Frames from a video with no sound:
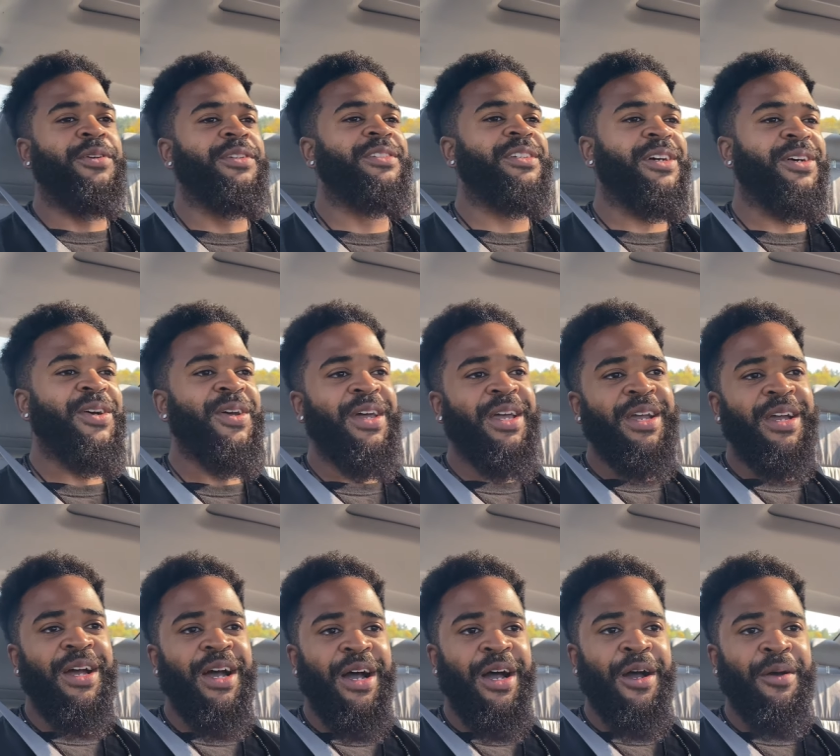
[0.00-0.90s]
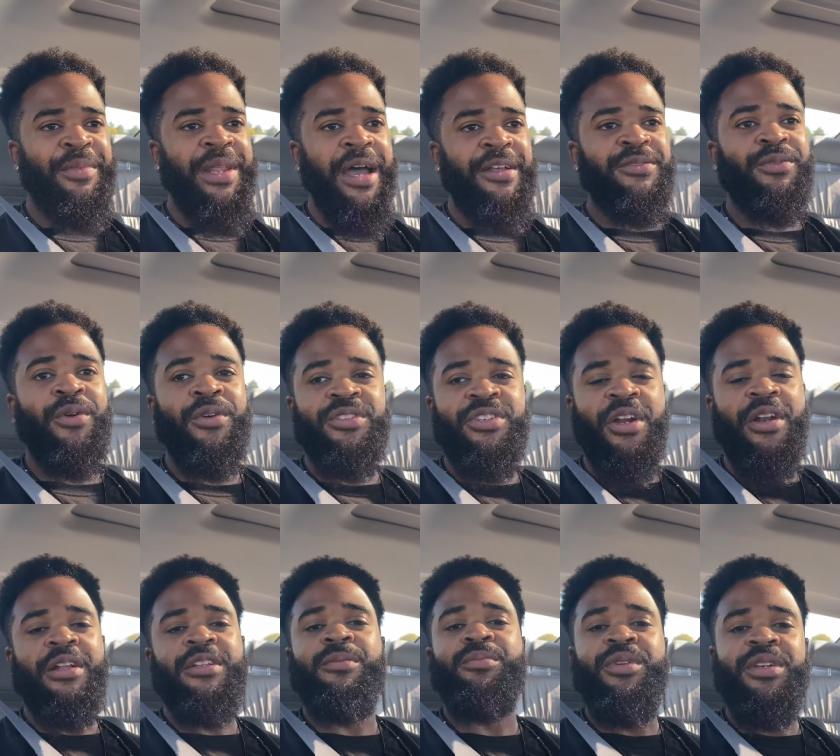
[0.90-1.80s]
So um, that's gonna turn
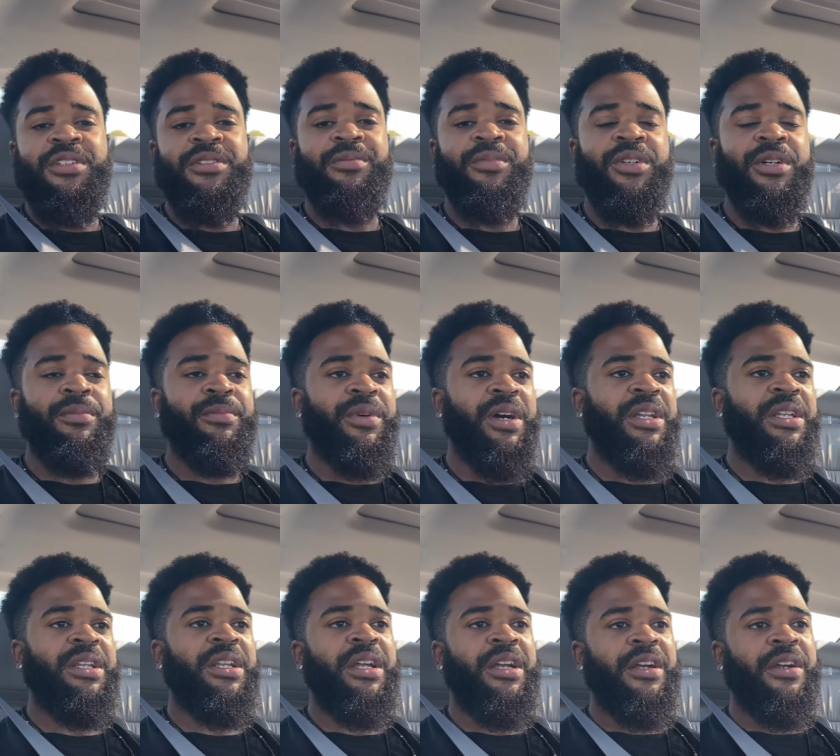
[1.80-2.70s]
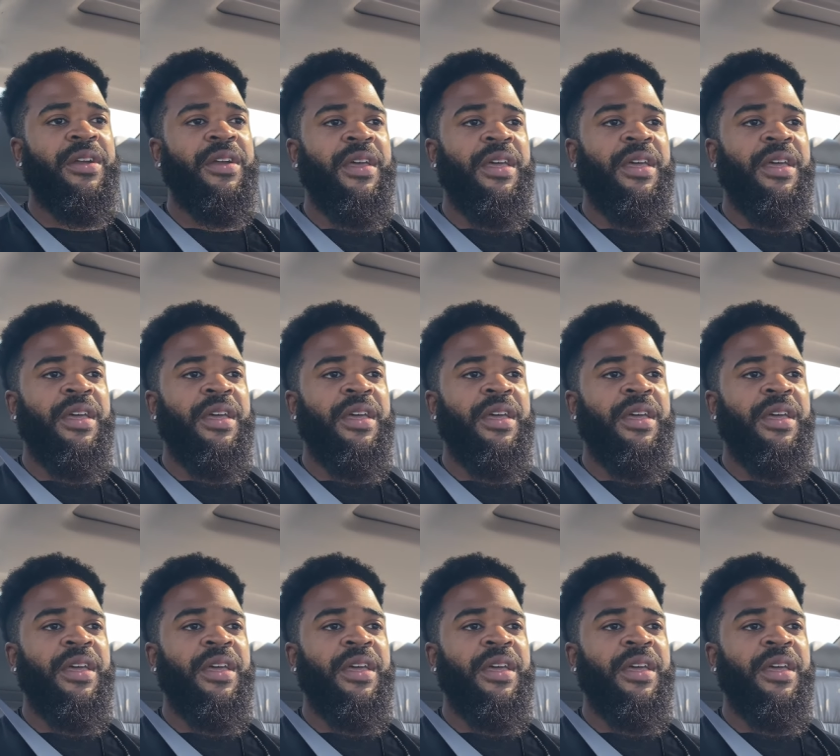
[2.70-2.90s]
out to be some good money there.